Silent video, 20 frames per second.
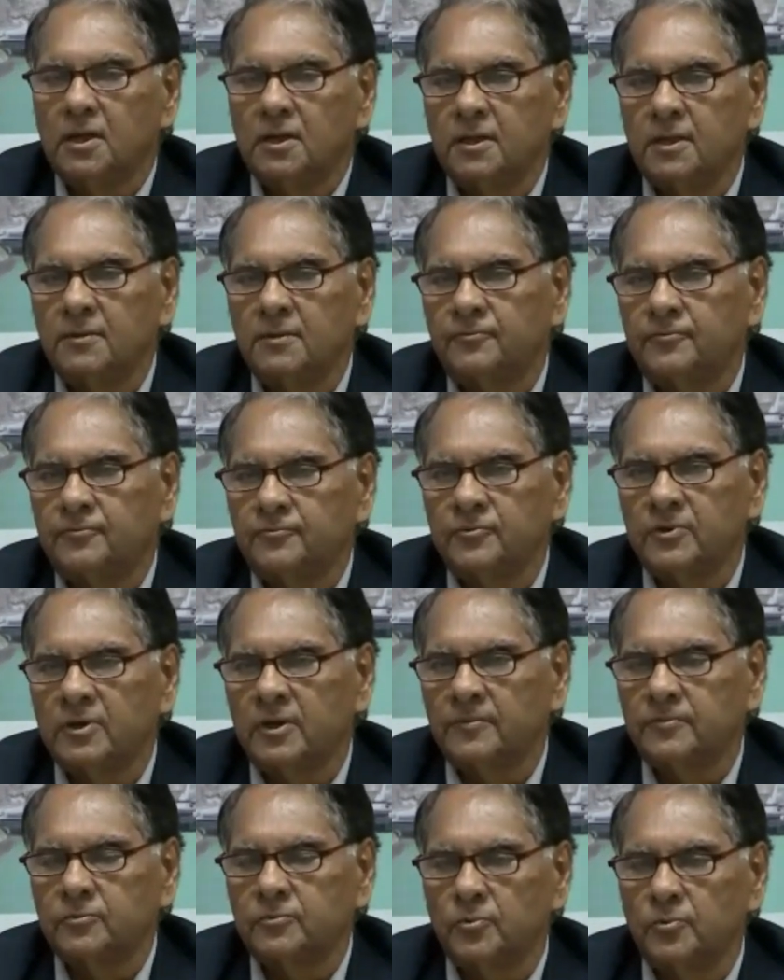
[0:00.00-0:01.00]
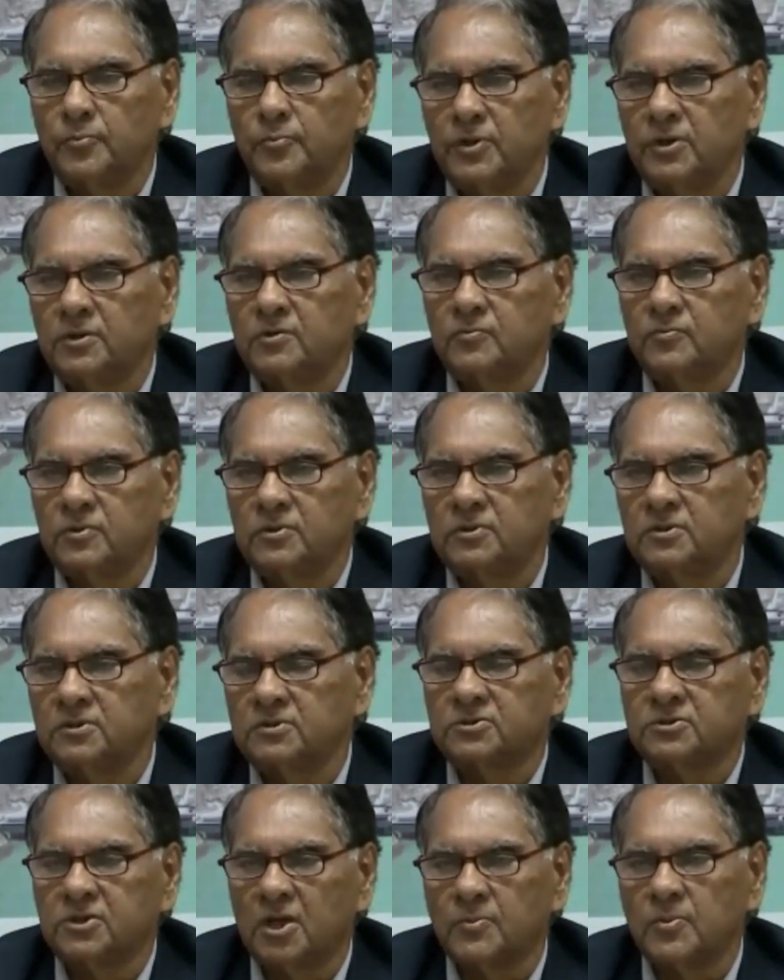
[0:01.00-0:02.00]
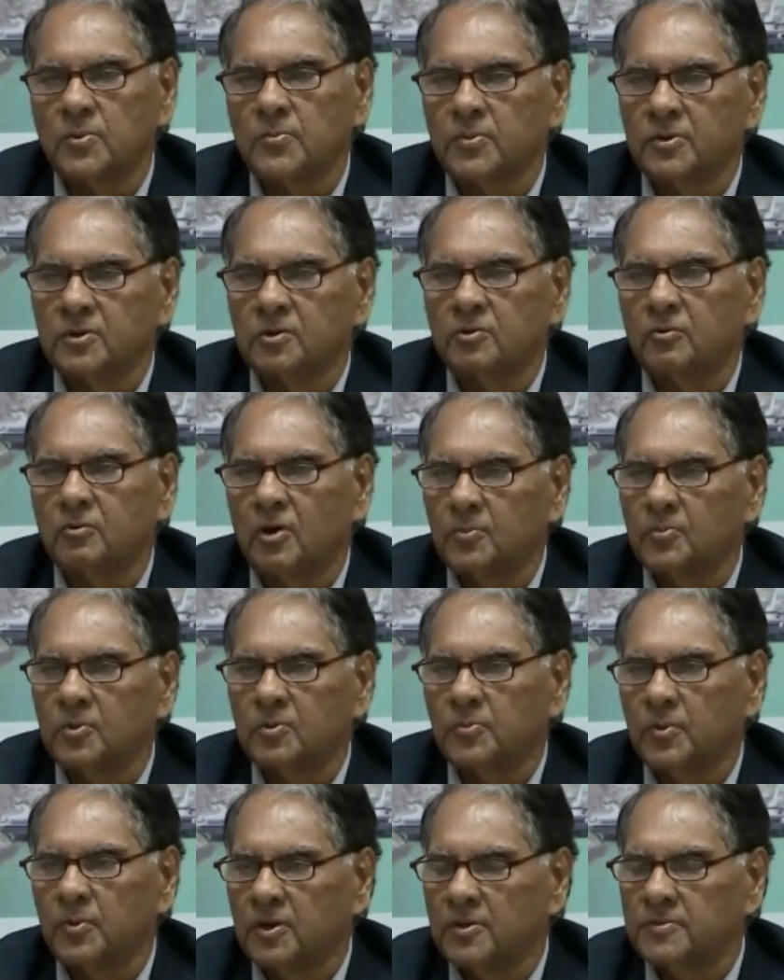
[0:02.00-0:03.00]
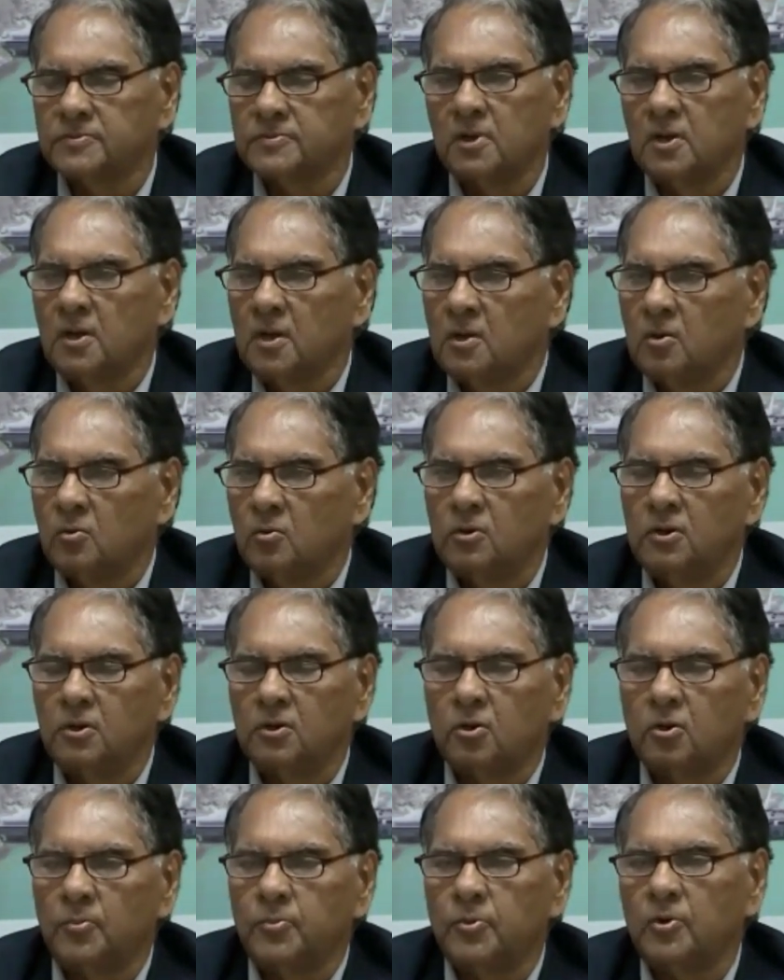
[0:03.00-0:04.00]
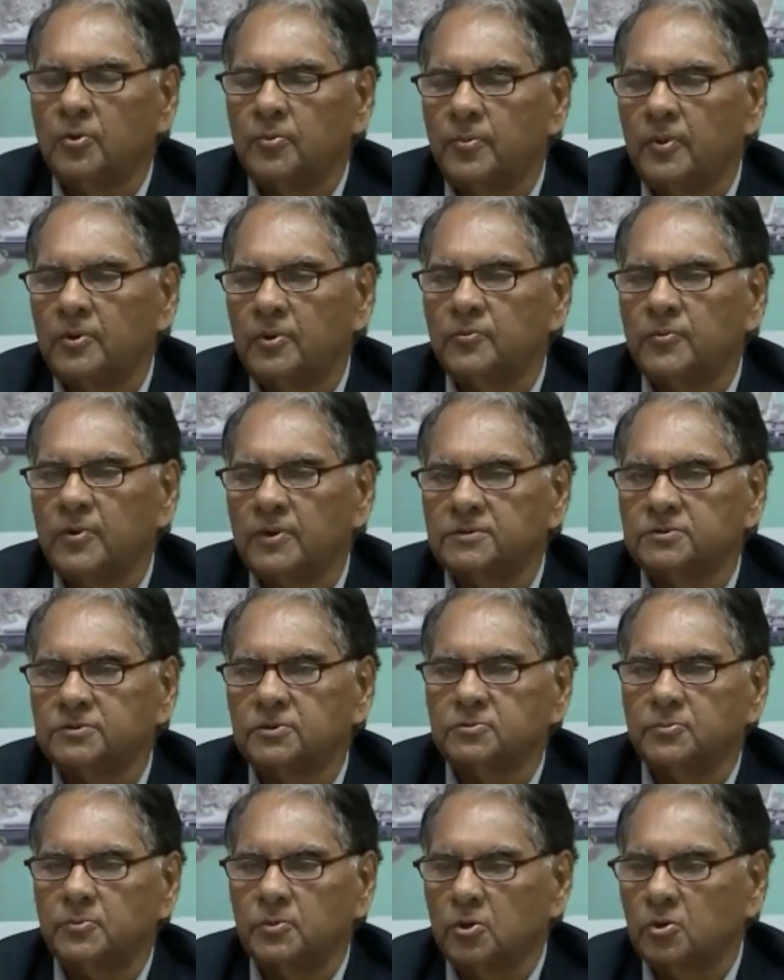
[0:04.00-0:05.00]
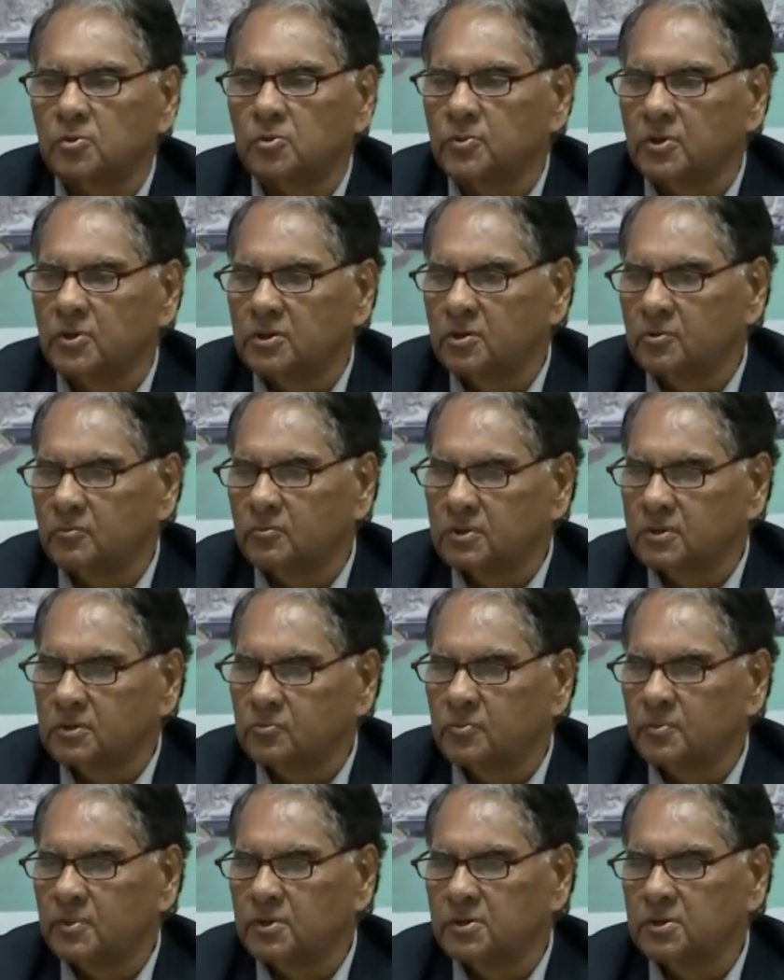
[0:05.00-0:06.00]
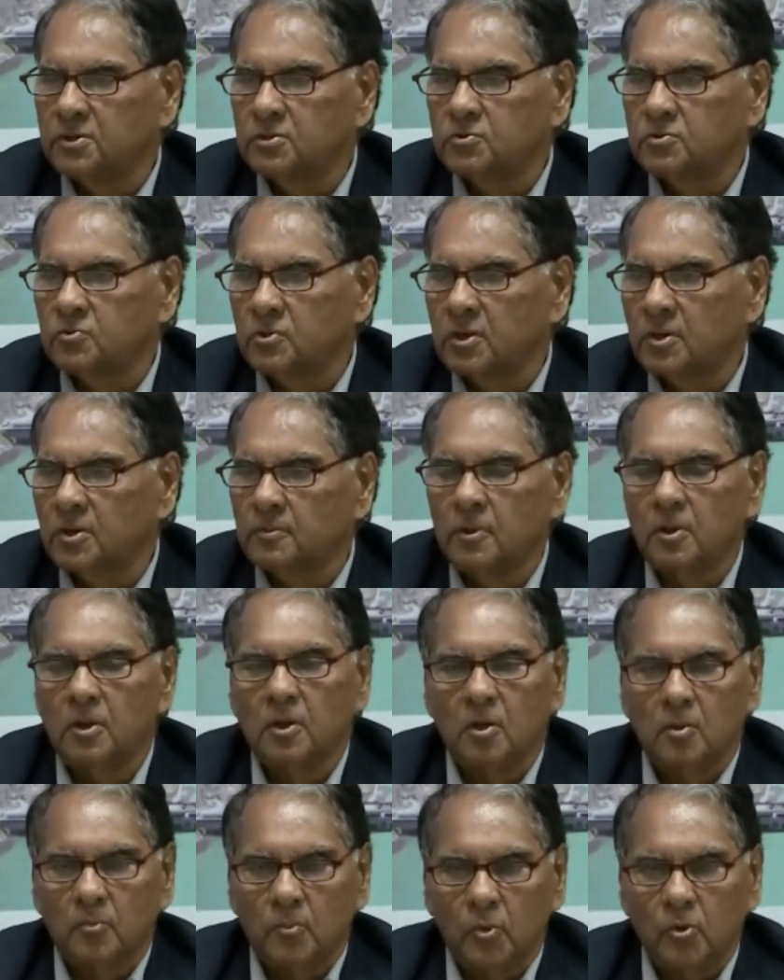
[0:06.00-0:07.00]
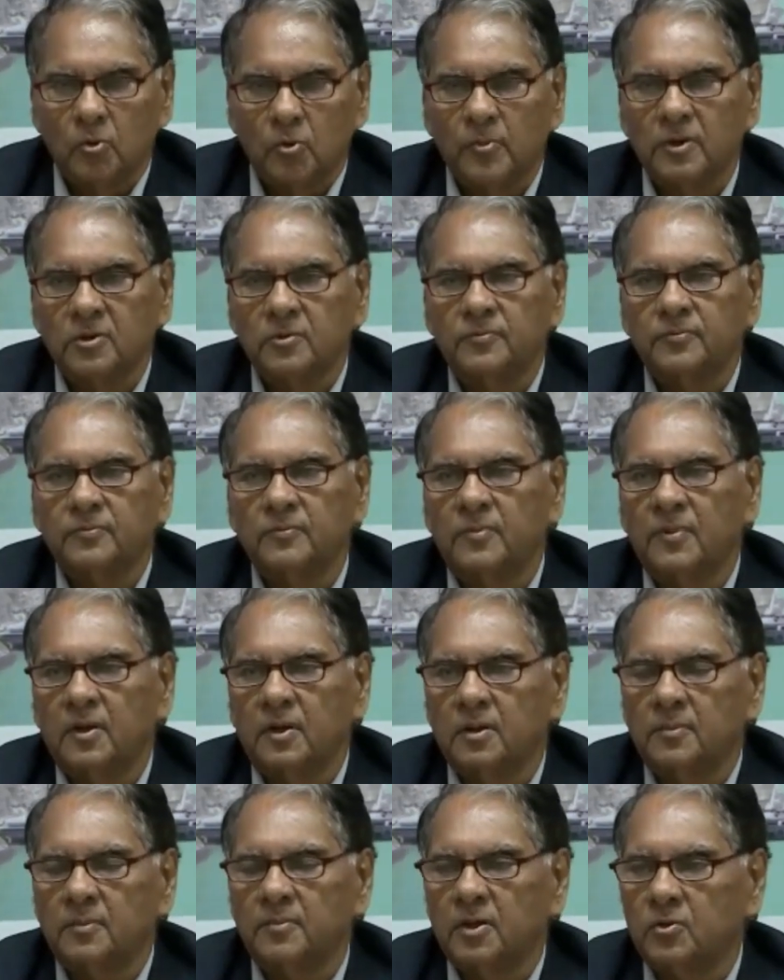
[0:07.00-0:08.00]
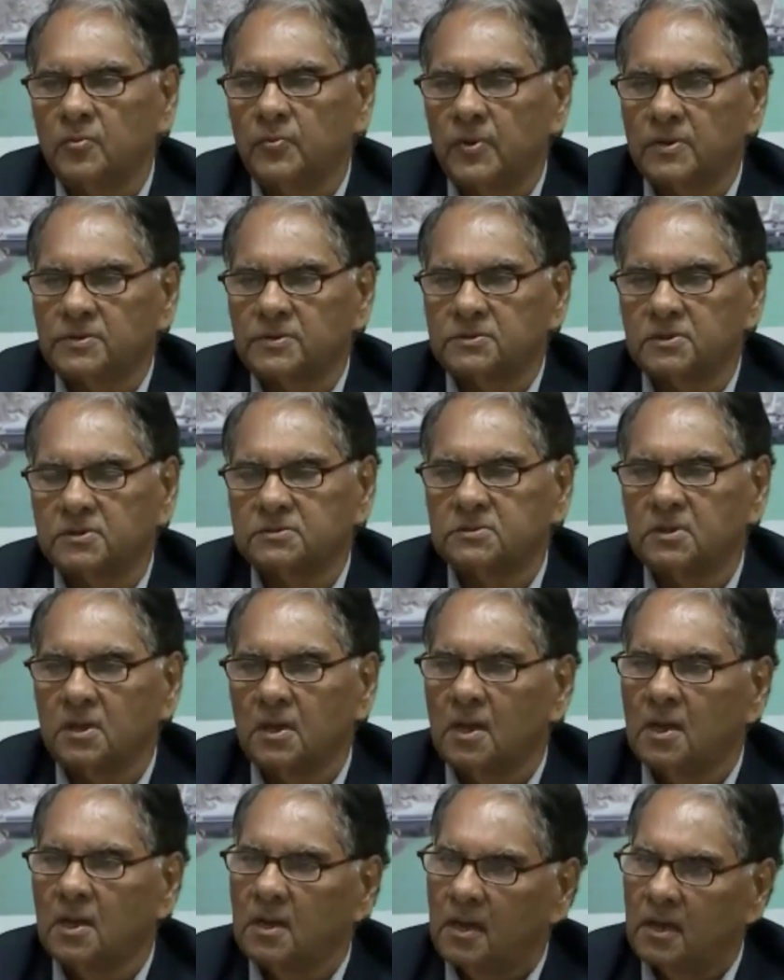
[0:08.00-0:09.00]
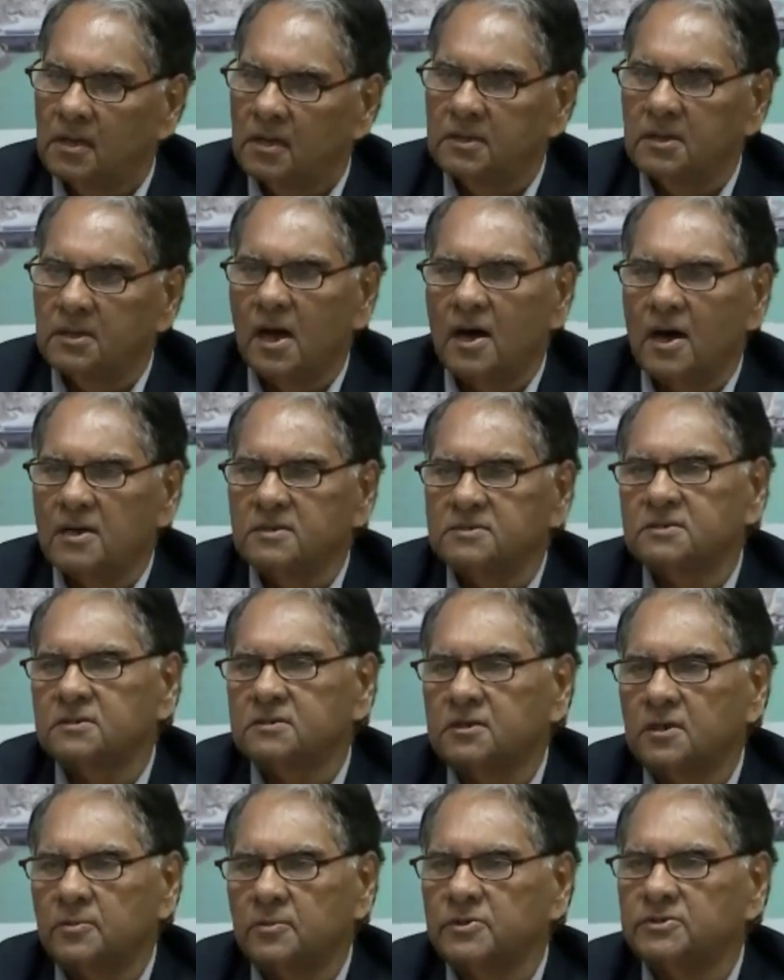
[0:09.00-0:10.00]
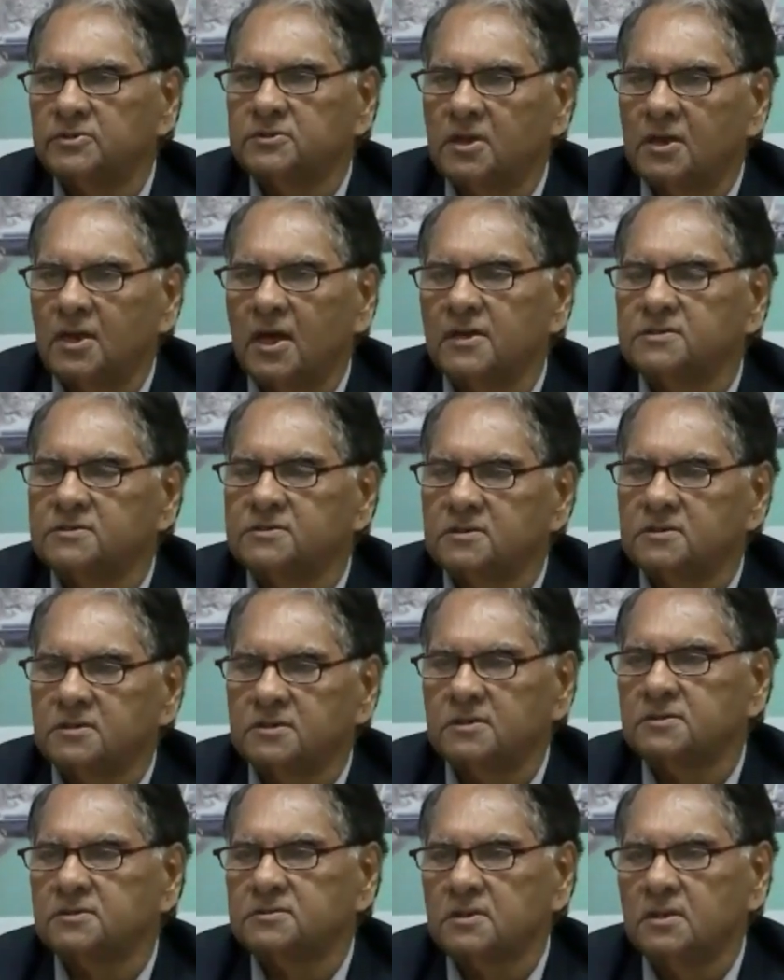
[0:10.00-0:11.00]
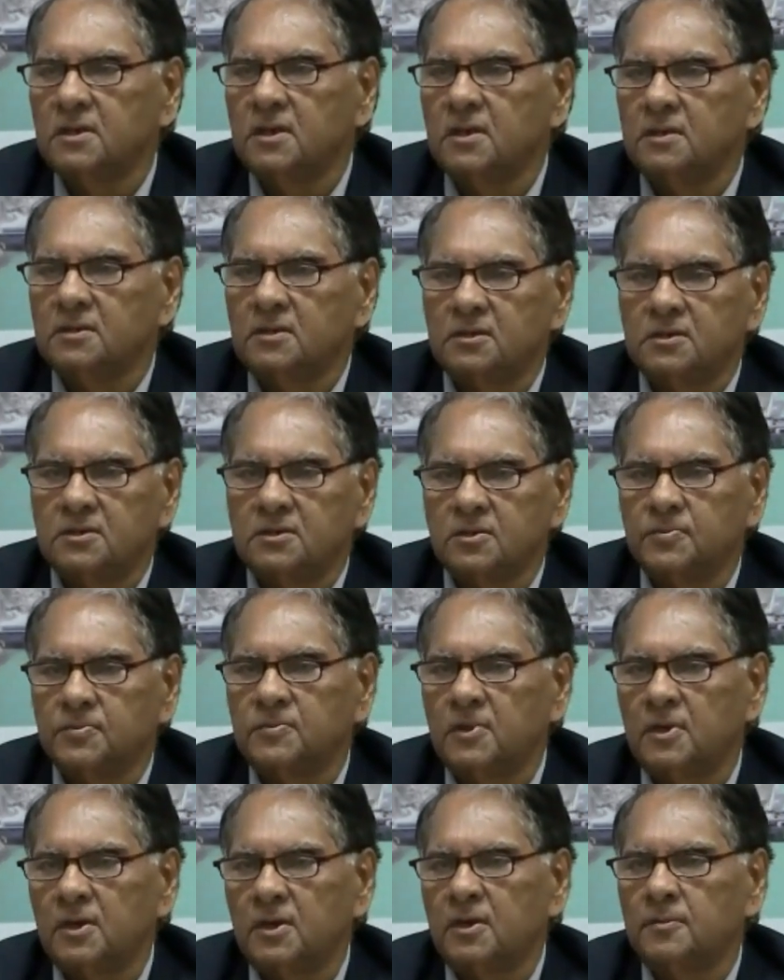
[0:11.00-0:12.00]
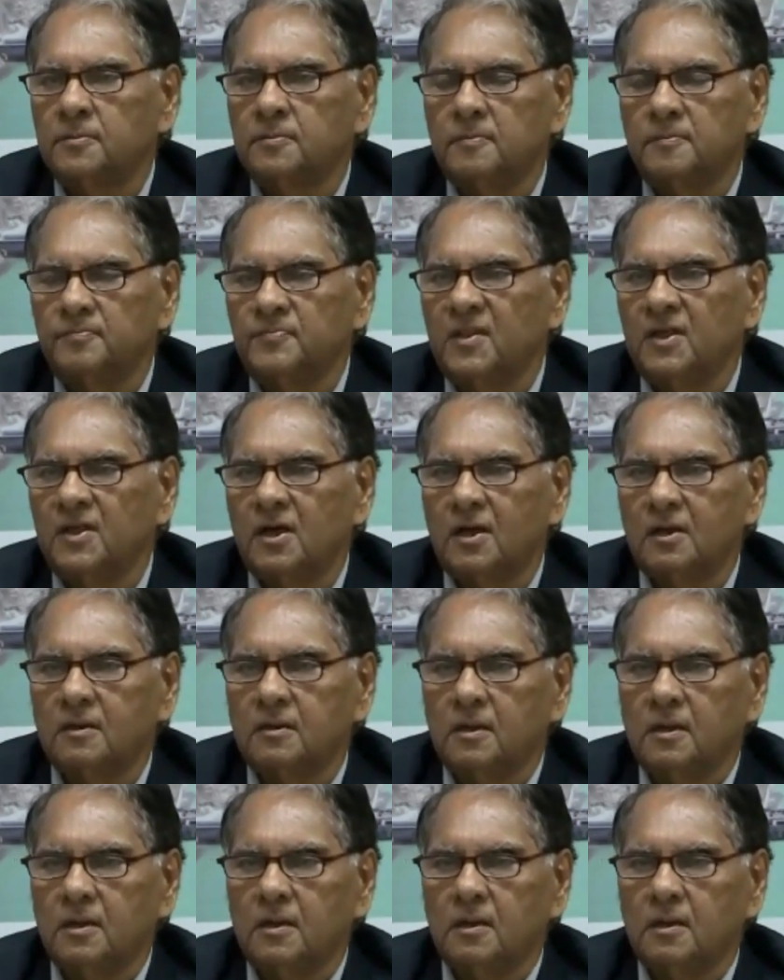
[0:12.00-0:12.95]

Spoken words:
if we have to meet with this type of a requirement, perhaps only a couple of manufacturers may not be adequate. We may need to have more manufacturers. And the answer, commercial answer, is that if they are,